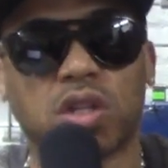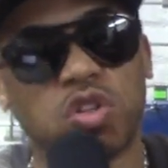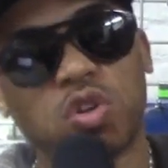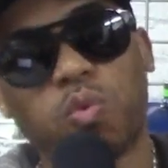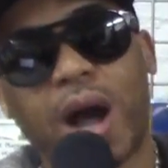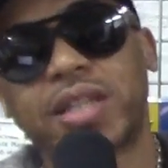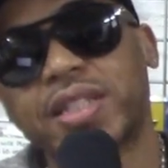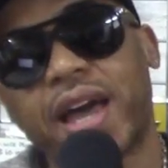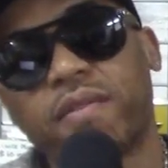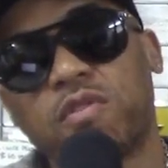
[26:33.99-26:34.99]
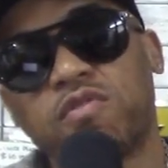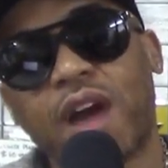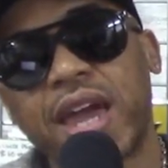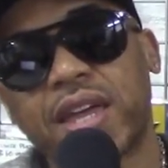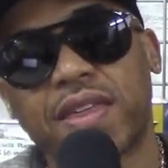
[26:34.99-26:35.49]
You could watch that
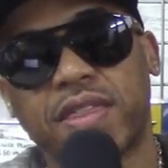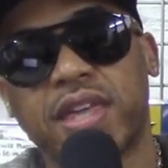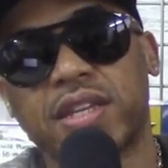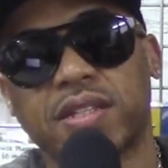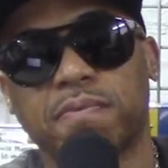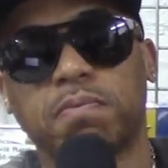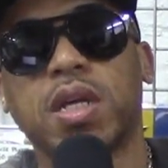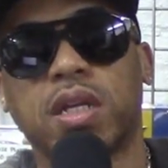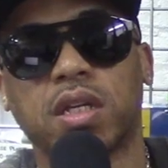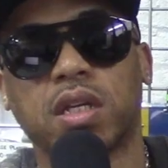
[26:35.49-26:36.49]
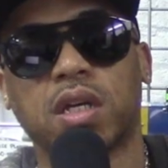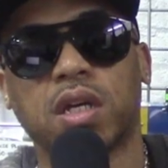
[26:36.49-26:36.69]
right this minute.